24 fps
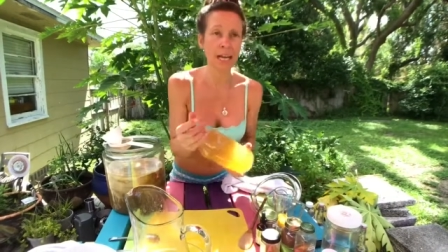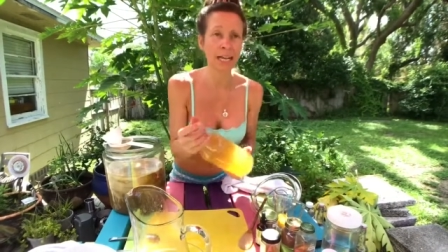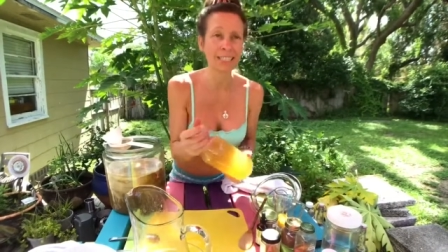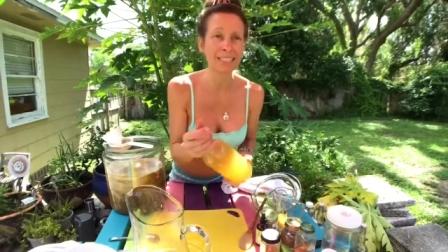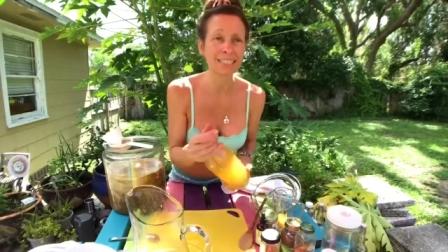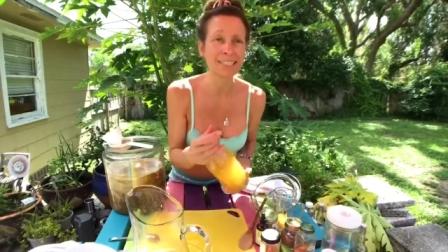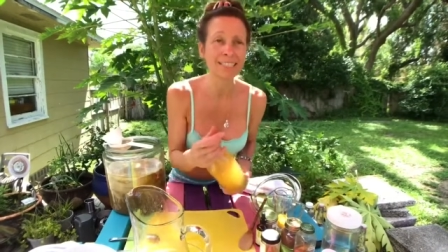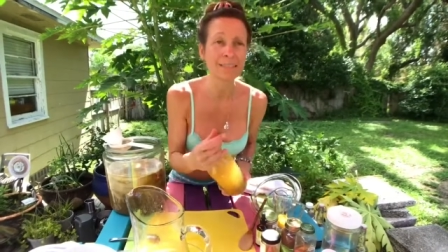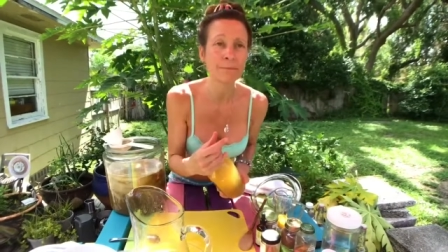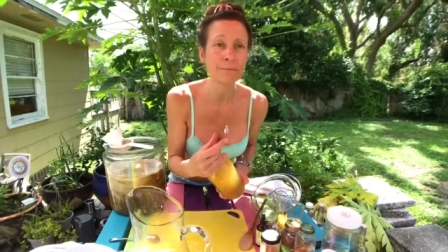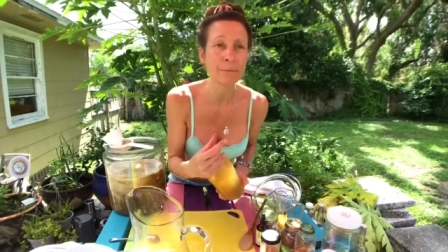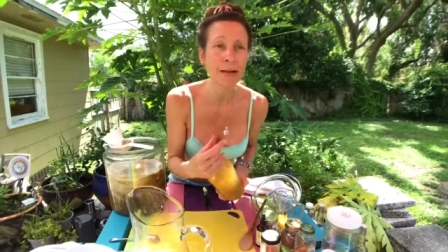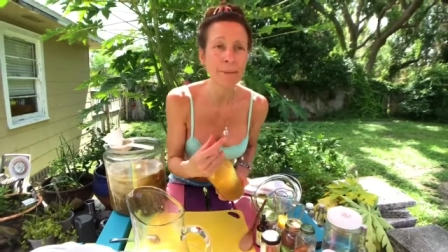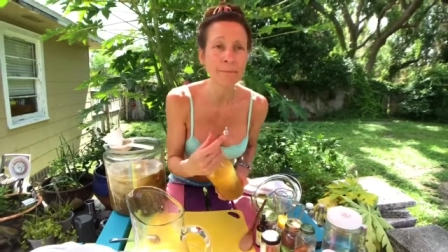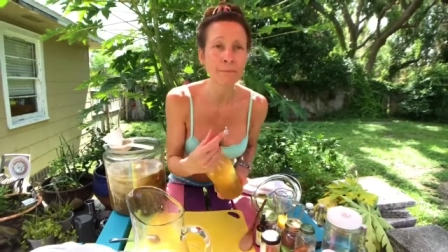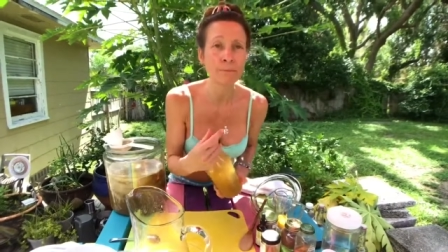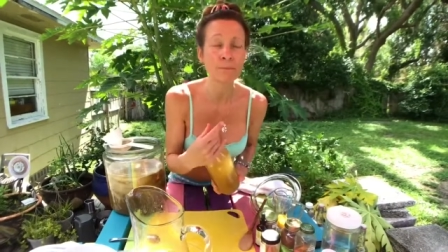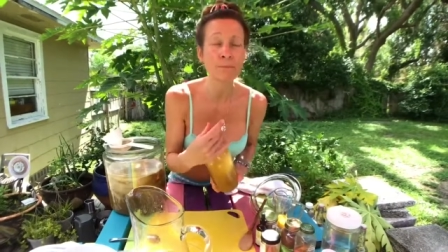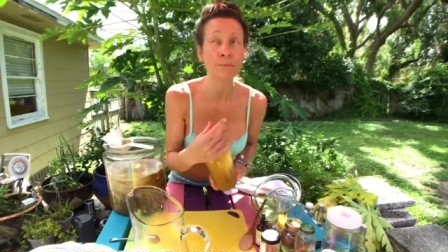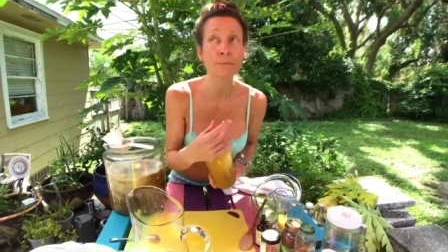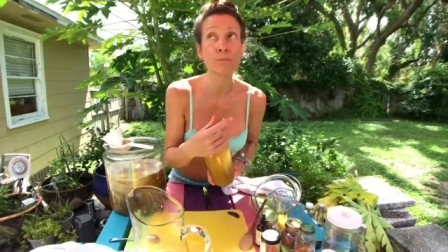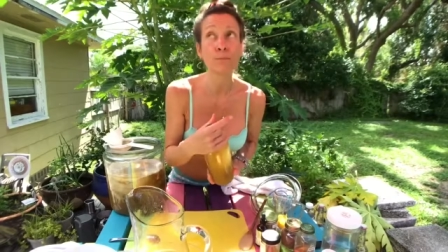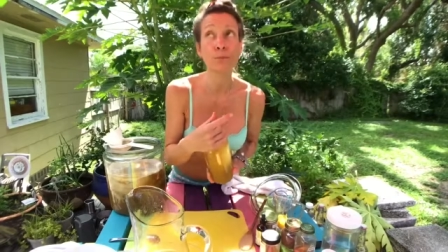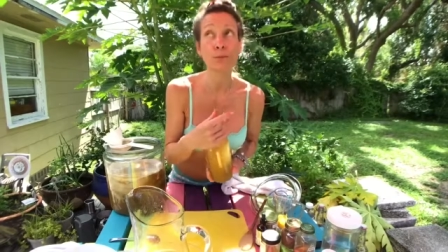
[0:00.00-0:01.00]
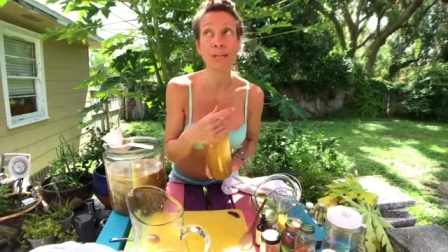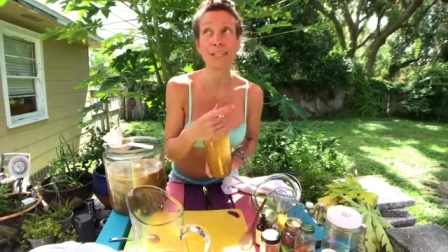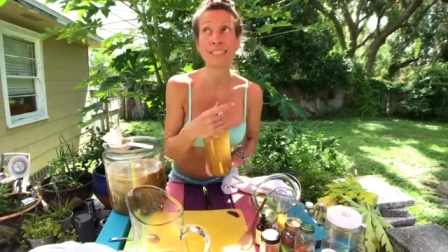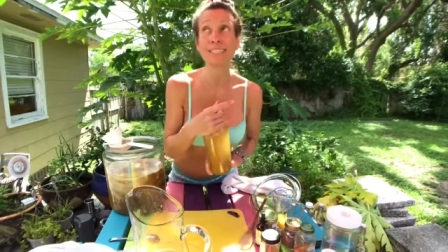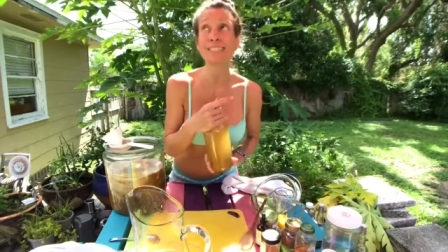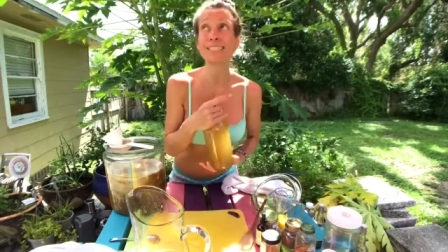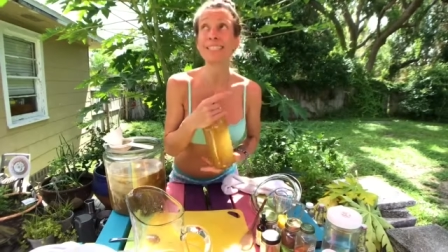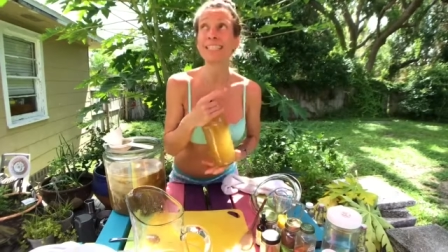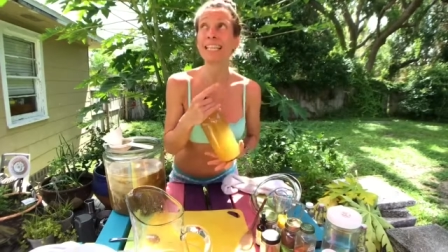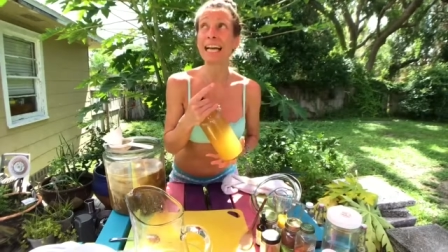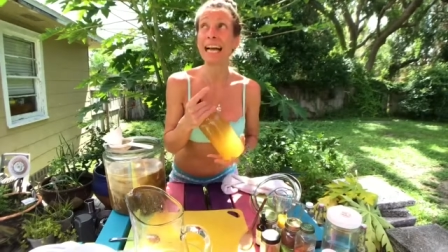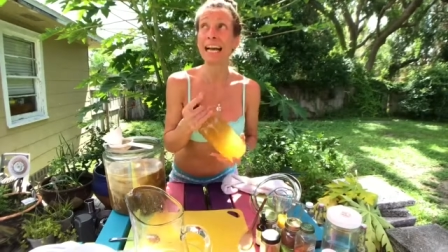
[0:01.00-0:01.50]
I my
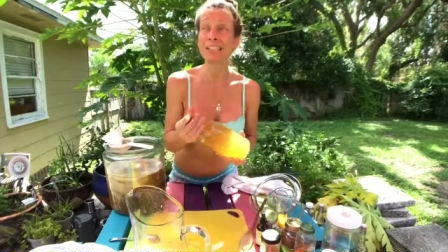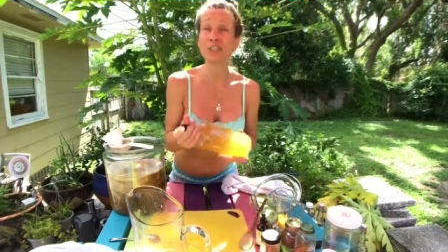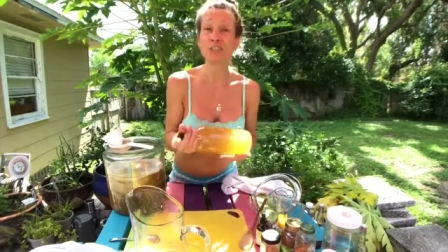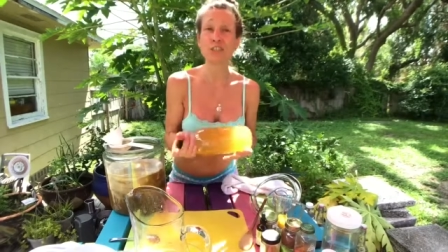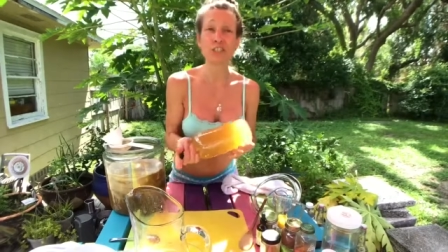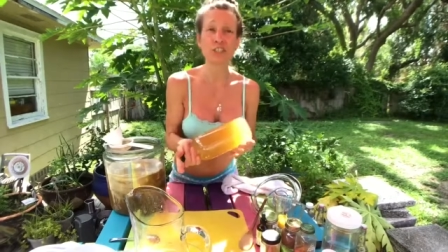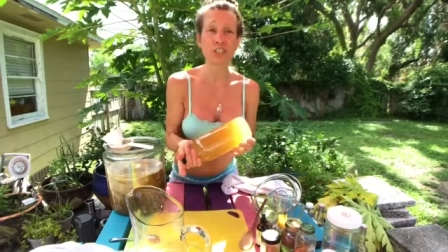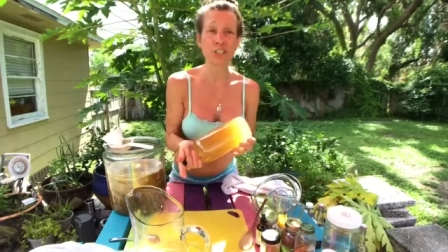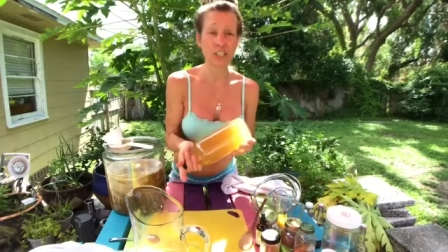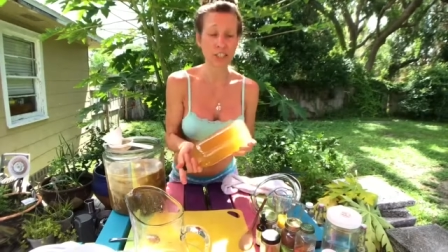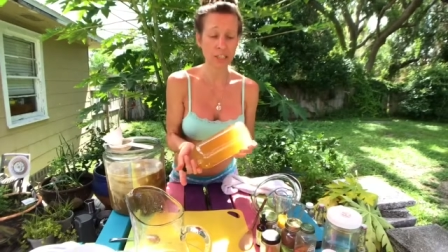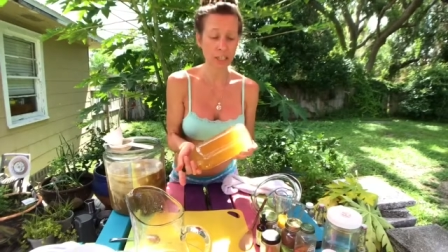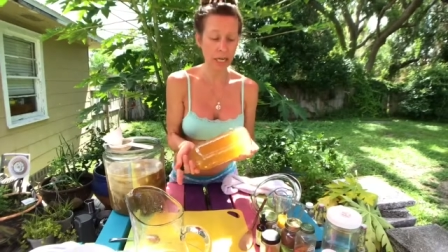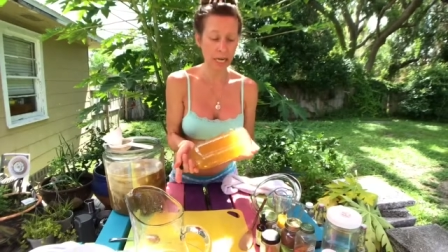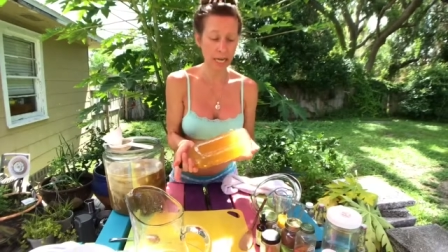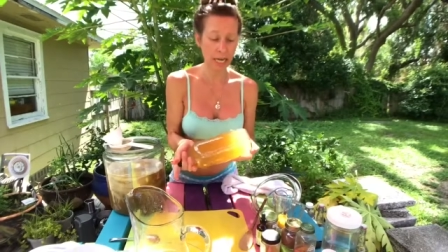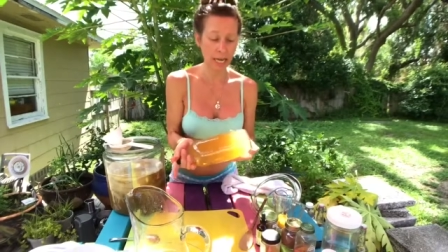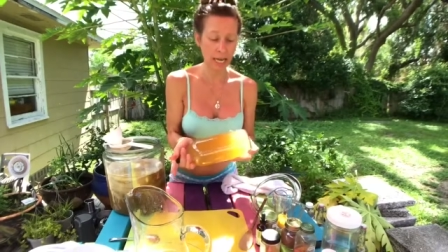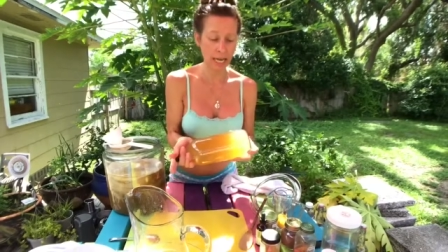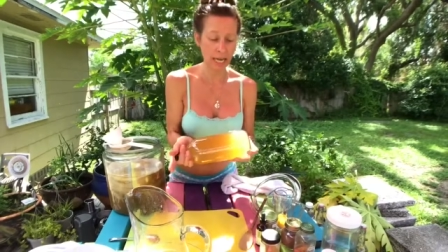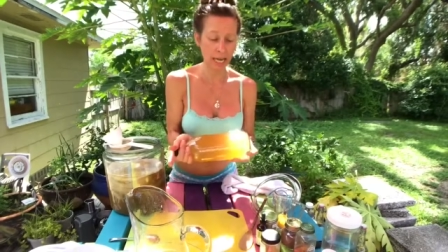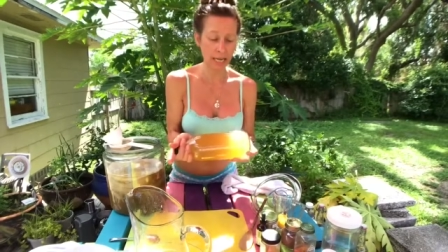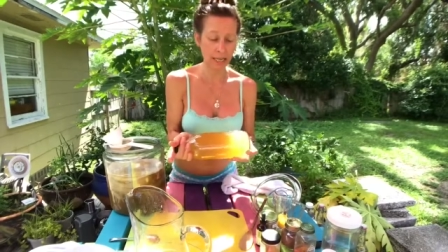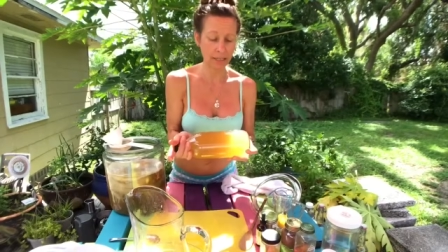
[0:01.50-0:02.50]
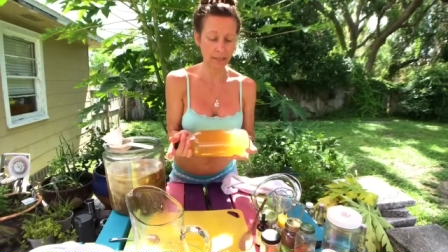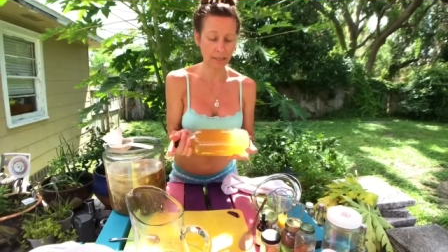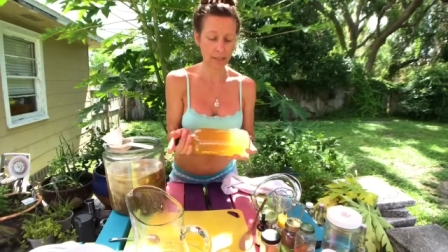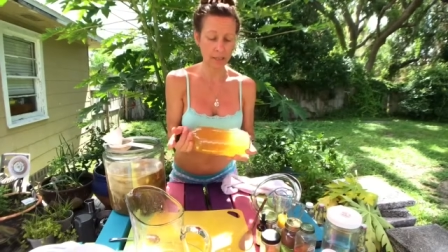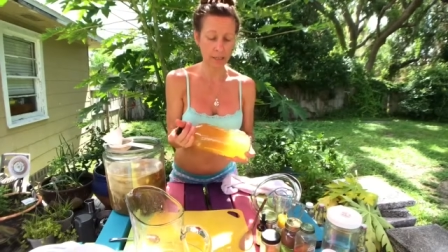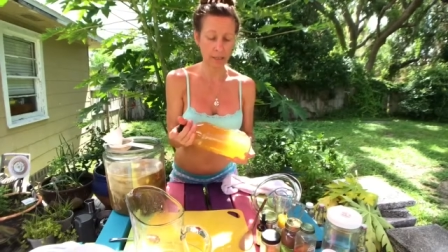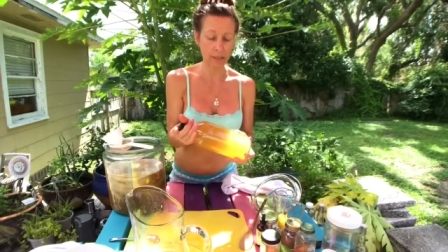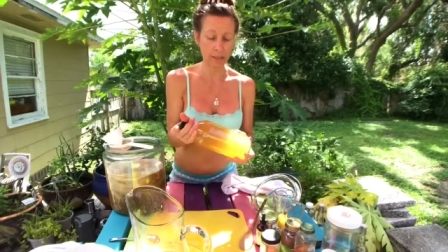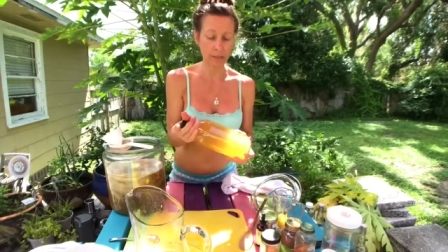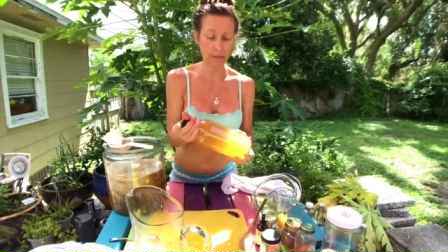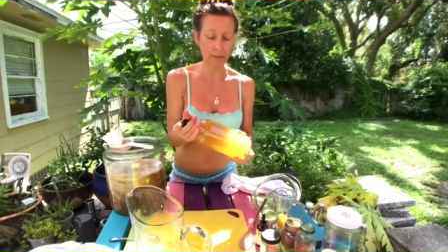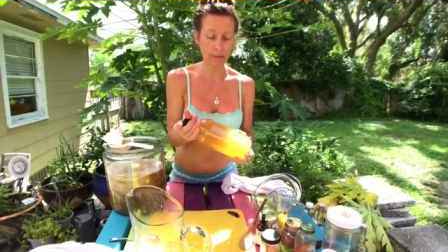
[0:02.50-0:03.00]
Brenda last year I had
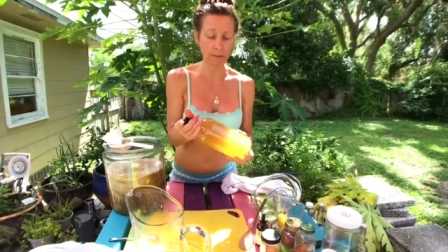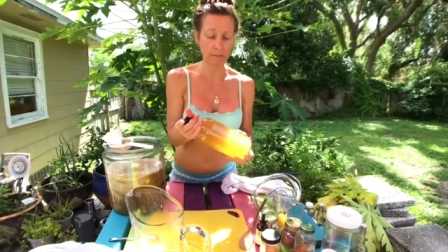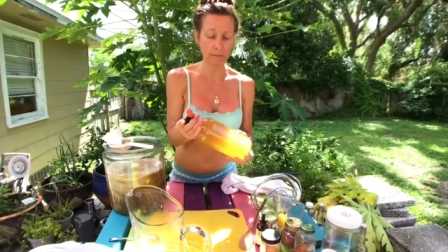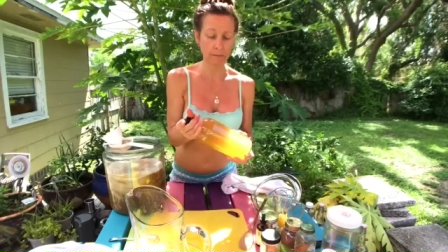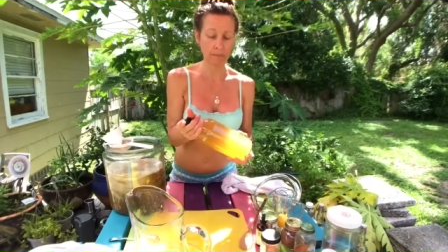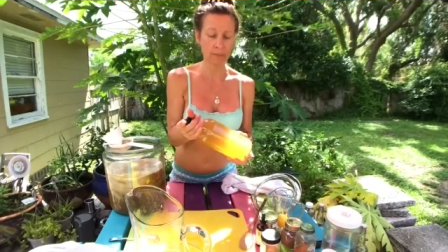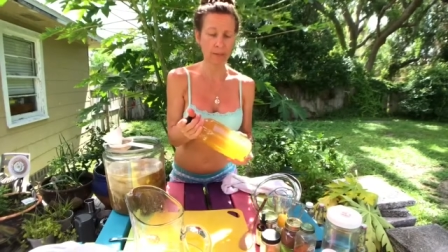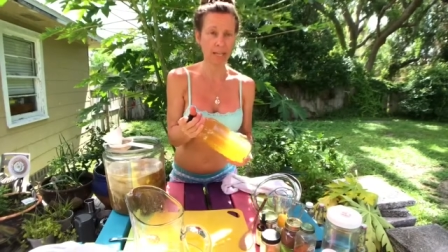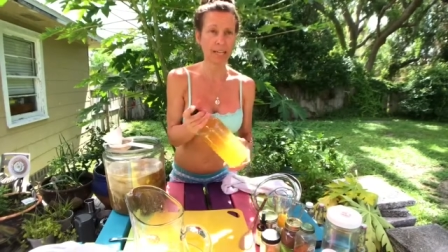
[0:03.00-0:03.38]
um,